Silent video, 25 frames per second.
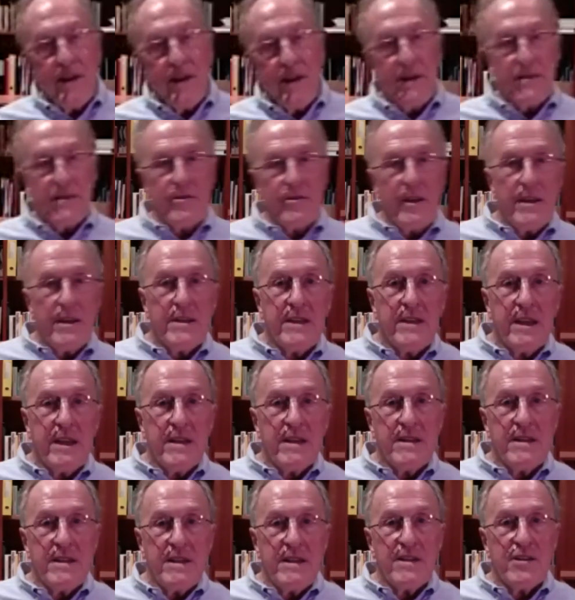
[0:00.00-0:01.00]
at Tracy and
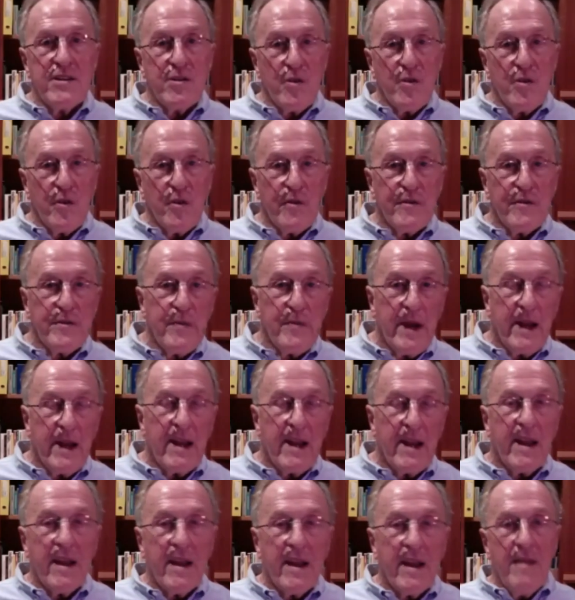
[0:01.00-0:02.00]
she's sort of
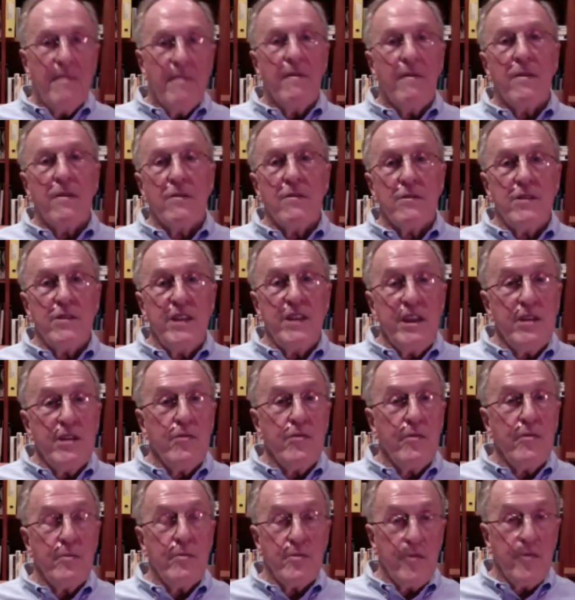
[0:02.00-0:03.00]
smiling because she
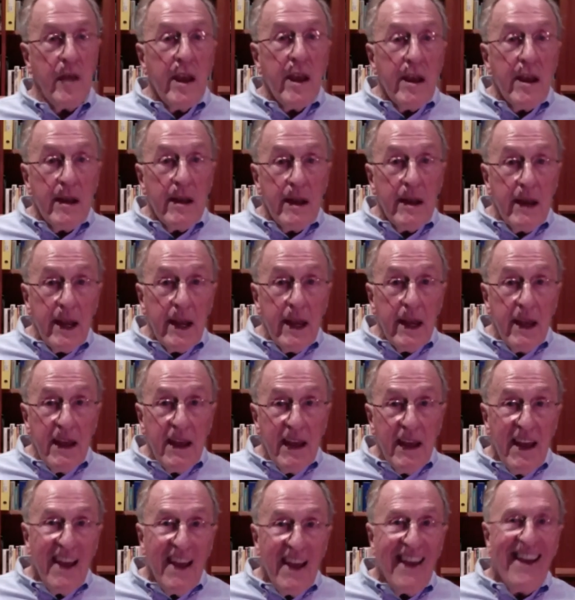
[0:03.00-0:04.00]
swims regularly.
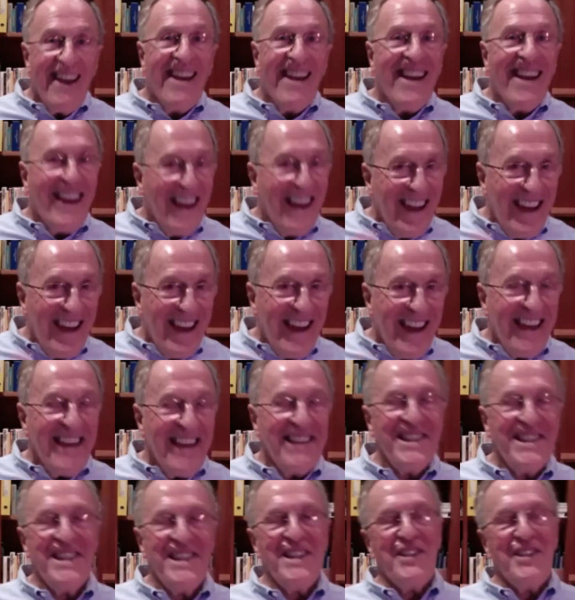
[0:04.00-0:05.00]

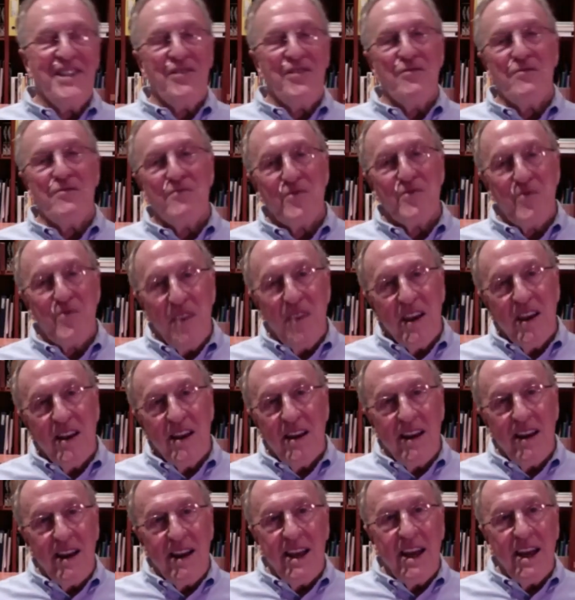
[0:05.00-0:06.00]
She swims
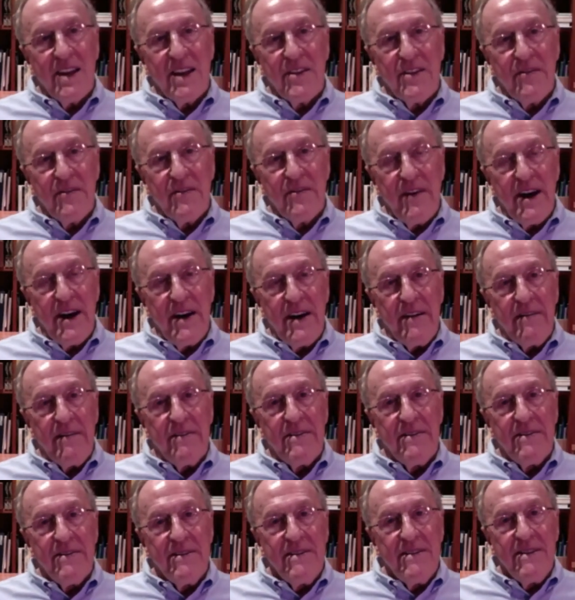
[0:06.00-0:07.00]
regularly under five.
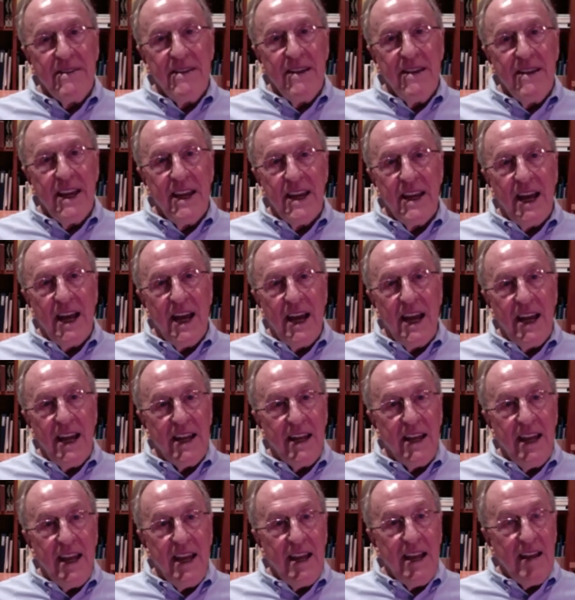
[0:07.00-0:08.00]
And I,
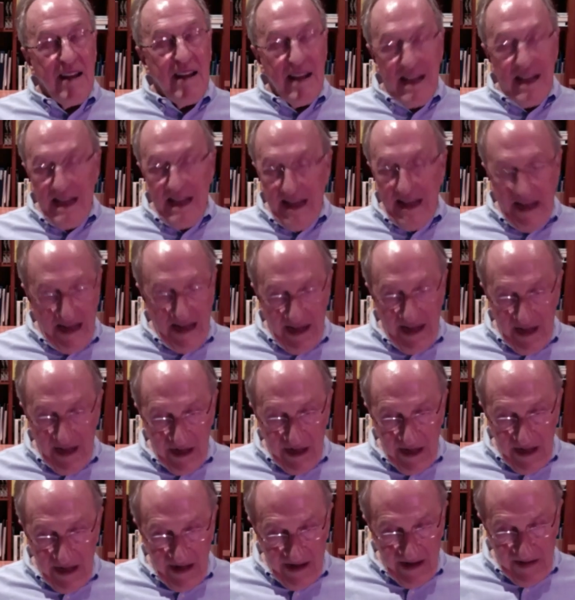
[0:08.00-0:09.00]
I
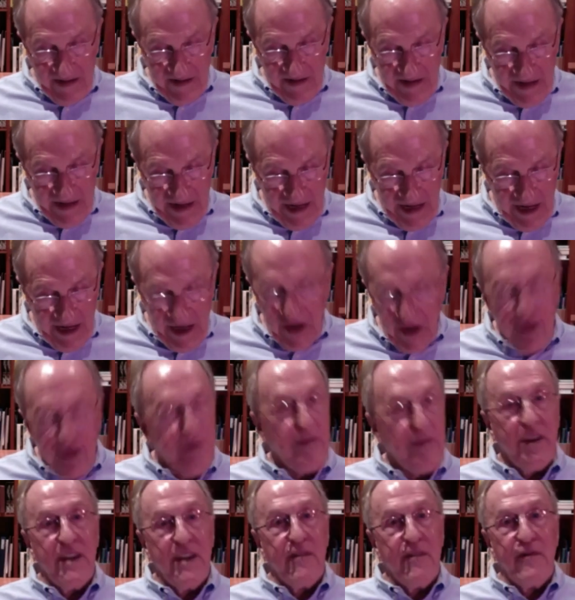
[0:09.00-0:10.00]
uh, it,
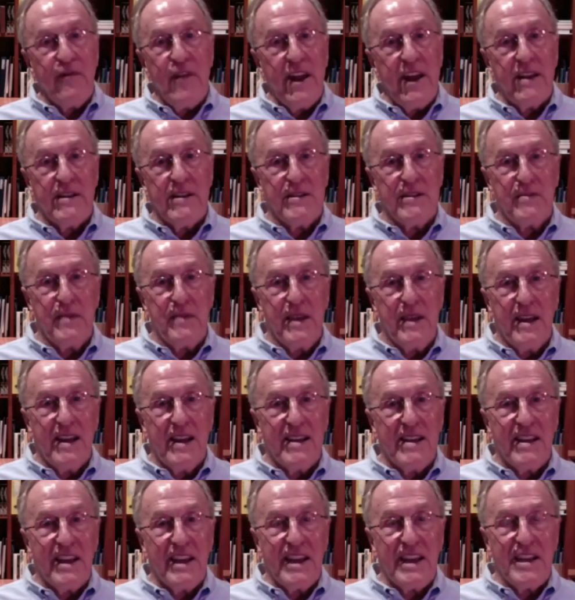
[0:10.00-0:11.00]
it frightens me.
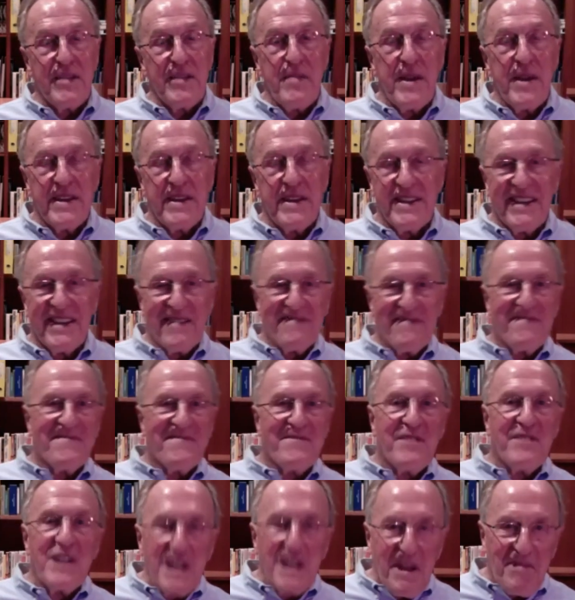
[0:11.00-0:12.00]
I think it's amazing. Well
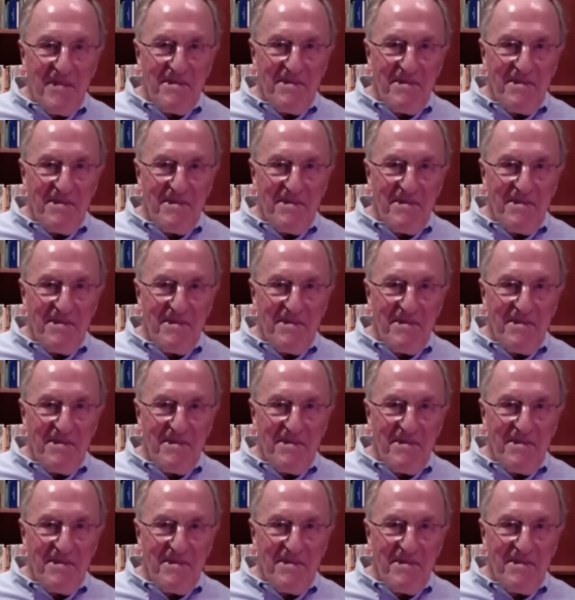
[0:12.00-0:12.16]
done.